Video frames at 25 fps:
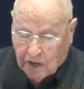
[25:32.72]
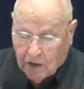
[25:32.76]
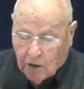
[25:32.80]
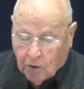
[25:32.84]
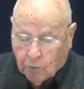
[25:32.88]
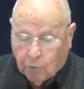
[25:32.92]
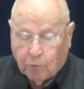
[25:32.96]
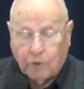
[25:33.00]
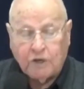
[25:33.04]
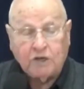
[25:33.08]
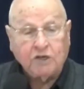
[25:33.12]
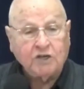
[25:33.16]

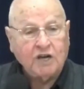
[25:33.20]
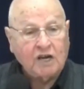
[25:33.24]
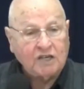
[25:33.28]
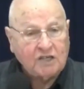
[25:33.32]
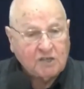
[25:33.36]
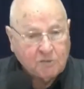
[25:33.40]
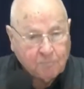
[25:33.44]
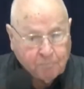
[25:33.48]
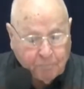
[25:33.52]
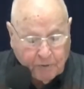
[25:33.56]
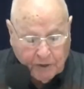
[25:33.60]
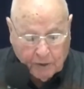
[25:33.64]
which are
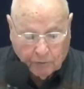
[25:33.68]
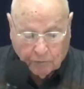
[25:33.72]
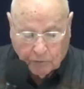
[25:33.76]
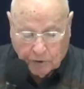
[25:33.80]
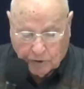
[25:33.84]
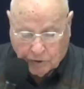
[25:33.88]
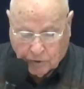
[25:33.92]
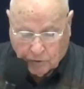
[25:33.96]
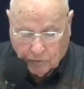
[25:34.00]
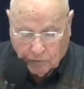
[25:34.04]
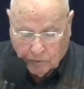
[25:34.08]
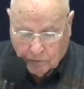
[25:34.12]

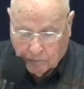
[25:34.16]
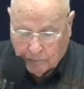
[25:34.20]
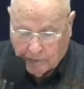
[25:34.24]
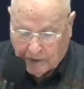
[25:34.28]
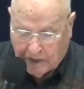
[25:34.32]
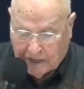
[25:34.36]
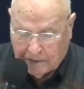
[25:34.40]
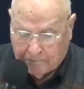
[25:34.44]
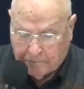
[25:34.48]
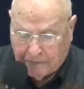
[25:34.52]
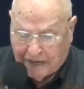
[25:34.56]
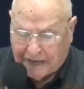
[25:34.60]
spiritual,
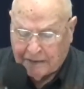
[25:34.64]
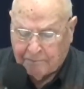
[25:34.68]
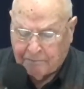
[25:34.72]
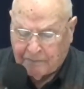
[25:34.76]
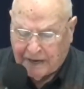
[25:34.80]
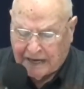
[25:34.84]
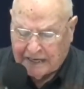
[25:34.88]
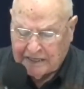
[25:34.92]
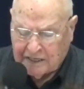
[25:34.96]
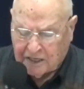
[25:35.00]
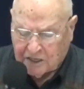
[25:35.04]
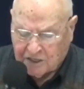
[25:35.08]

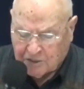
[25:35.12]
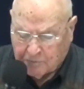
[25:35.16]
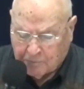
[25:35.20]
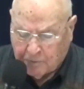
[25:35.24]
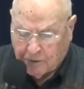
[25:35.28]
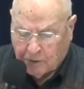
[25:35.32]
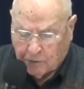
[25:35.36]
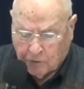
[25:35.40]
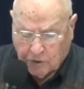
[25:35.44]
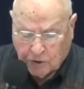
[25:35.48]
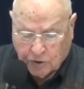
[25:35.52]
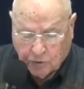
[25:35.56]
by the
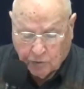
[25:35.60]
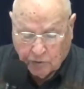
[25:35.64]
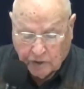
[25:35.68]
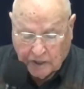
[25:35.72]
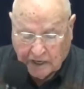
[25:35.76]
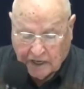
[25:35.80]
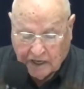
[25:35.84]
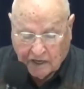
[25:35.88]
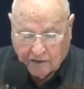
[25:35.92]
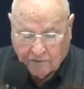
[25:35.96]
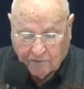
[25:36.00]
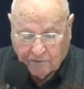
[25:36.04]
spiritual
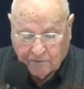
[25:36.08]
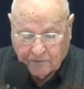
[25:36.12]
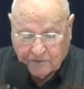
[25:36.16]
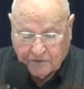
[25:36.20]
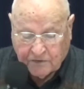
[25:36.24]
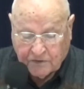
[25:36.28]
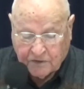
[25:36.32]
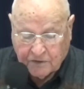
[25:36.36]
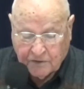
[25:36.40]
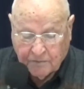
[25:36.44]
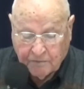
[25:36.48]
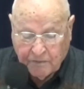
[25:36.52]

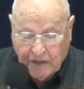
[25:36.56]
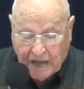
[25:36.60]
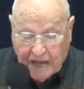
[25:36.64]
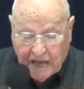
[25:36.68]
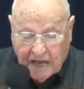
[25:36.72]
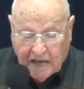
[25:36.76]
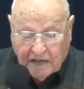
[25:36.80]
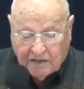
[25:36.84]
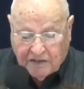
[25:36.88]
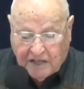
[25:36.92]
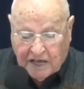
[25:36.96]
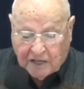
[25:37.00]
gifts,
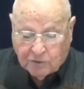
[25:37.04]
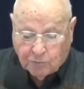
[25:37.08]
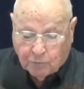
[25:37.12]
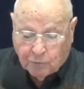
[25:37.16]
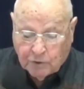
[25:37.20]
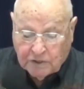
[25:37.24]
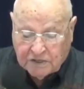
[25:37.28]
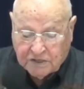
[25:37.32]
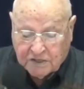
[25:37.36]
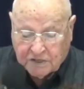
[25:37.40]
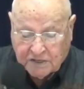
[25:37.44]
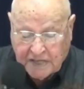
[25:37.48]
that we
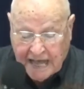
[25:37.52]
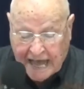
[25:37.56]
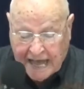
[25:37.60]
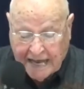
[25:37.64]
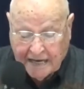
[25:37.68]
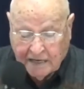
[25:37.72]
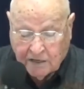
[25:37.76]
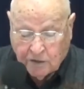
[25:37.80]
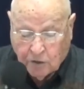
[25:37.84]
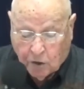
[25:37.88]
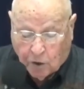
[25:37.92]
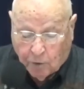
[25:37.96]

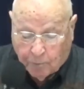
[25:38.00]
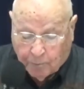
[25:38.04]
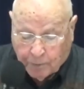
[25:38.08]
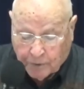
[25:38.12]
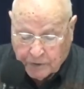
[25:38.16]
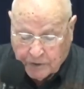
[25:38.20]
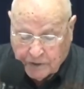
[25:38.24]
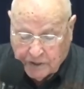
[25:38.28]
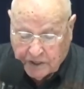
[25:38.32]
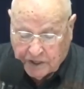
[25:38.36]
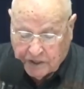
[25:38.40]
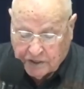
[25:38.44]
stand
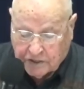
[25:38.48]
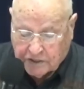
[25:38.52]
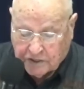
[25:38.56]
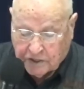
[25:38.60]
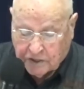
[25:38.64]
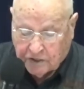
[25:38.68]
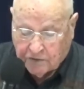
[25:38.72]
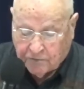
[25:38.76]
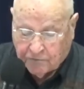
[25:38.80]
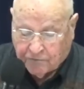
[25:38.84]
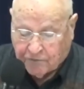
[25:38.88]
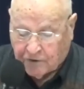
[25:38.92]

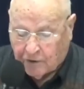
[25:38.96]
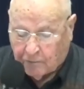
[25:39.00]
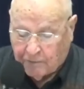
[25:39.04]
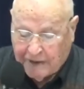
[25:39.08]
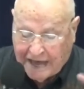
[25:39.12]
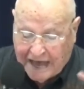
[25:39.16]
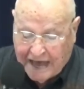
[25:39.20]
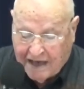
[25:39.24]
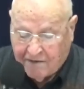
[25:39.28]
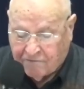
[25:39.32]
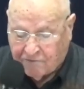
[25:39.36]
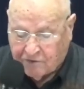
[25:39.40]
opposition from
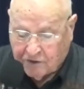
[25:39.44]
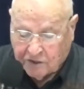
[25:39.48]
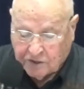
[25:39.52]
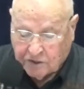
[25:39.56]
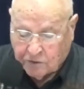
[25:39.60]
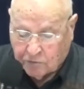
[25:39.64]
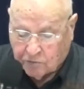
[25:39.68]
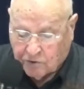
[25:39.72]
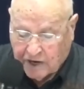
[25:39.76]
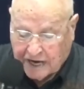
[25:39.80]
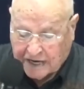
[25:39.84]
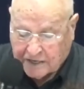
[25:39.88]
every
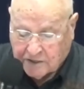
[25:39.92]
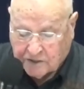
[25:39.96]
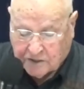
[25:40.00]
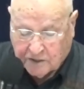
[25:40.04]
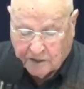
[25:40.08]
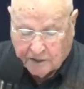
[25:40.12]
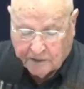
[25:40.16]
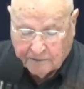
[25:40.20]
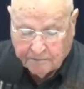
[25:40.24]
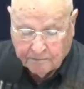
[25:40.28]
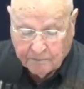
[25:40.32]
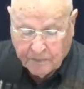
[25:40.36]

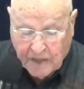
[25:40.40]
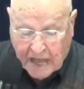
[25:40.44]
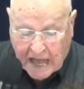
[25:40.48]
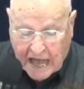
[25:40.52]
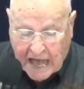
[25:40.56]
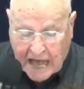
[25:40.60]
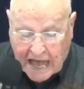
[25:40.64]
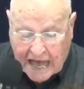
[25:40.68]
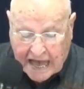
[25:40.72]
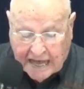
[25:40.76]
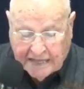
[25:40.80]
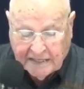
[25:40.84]
direction,
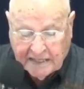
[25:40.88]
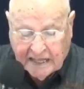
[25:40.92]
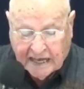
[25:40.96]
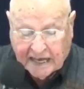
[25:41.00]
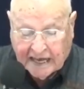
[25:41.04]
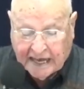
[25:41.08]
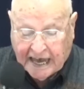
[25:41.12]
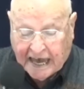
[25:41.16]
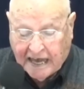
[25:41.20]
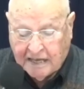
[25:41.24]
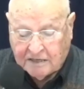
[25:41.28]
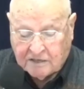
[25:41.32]
and the
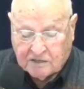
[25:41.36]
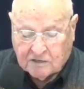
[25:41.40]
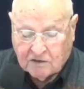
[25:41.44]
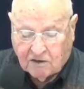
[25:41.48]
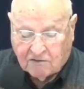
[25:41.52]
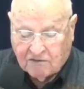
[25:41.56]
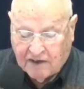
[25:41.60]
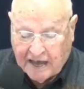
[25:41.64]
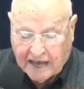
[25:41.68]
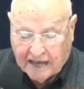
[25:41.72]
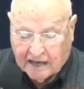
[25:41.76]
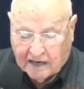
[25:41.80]
gates of
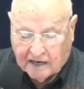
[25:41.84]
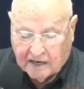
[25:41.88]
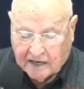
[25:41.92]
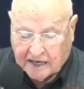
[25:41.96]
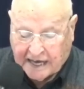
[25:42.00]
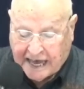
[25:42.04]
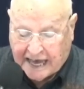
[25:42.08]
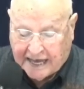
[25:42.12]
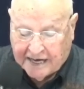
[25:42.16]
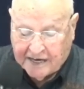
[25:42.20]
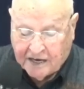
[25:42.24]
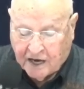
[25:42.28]
hell
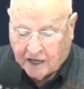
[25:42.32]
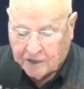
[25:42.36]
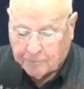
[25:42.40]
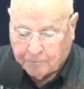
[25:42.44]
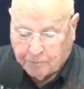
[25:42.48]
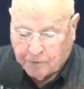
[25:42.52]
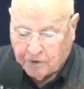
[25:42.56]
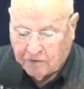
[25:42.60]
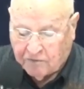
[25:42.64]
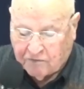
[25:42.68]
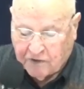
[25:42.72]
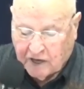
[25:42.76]
cannot
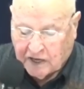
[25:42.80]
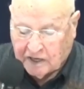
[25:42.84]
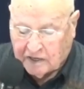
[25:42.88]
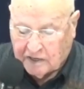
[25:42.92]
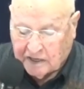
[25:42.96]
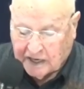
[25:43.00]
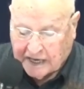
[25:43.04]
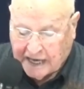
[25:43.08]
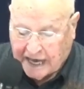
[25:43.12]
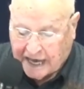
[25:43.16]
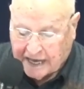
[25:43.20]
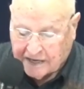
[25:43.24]
prevail
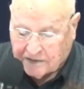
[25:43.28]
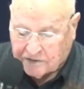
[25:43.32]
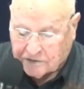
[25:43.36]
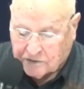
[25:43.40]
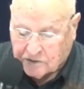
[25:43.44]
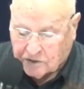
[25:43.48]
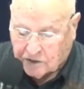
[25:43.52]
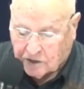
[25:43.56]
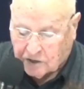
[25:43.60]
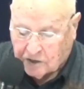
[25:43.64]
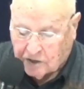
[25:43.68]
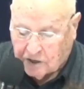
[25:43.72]
against
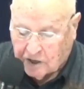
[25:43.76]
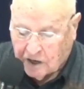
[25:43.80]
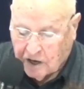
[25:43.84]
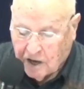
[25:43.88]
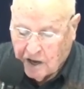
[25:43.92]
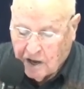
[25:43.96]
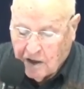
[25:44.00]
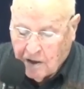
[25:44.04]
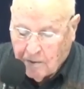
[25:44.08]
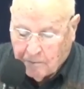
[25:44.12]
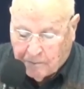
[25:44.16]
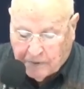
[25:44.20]
her,
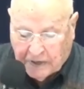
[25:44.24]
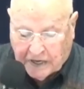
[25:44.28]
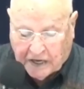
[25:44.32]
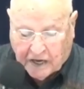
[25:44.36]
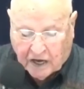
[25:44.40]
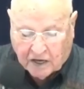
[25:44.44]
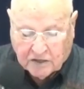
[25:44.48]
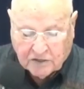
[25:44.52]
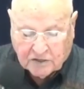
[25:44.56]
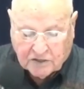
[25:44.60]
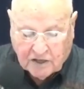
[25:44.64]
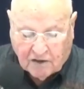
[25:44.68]

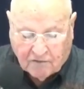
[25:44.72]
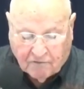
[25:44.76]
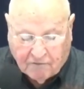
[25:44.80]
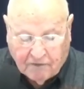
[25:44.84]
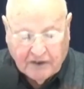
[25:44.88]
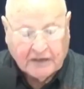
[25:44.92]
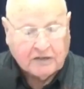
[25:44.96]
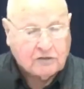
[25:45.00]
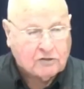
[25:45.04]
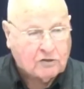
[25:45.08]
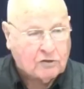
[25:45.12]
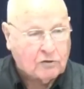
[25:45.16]
because the
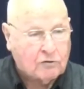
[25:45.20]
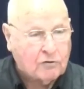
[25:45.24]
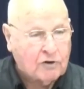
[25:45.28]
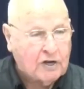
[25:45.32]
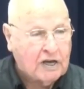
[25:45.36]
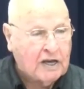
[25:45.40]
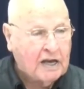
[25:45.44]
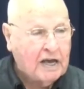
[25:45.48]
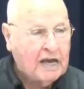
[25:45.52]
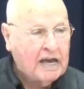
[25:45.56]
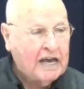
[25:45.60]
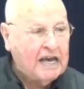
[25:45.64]

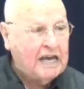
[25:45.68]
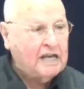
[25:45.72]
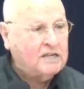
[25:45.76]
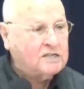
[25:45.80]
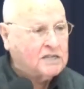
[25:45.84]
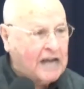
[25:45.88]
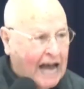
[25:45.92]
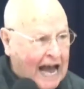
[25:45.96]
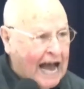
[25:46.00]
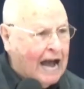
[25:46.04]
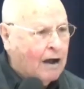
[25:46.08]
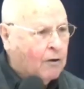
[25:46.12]
victory is
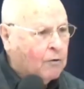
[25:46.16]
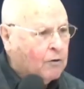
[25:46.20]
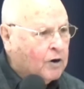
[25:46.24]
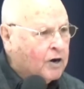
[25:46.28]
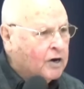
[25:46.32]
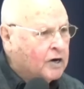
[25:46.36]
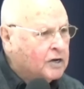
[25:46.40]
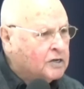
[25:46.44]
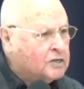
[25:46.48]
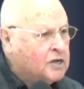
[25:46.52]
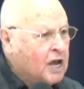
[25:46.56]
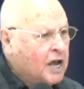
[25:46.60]

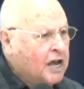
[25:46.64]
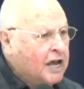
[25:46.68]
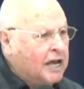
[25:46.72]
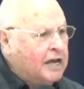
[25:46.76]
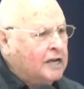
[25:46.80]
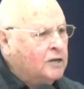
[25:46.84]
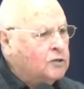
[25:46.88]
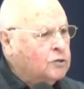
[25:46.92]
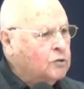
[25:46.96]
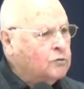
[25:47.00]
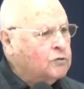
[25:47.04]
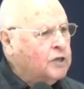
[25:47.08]
ours
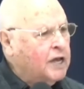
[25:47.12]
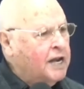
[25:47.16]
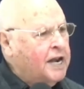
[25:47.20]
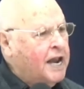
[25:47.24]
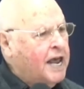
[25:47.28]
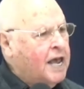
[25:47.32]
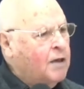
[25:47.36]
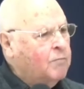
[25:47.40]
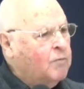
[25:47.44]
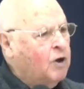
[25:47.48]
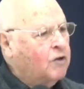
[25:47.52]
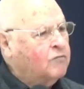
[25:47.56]
into the
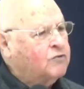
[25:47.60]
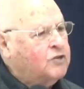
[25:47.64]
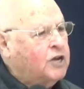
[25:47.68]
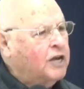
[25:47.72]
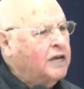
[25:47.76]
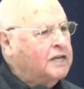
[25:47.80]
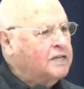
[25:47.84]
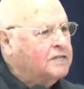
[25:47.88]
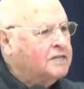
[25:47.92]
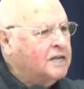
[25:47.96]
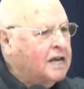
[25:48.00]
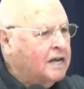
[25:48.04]
name of
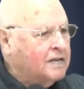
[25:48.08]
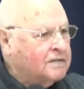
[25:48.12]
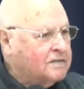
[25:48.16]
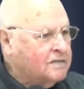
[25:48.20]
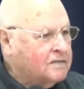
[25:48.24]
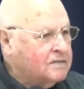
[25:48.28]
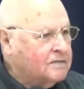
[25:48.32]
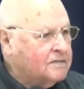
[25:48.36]
Jesus.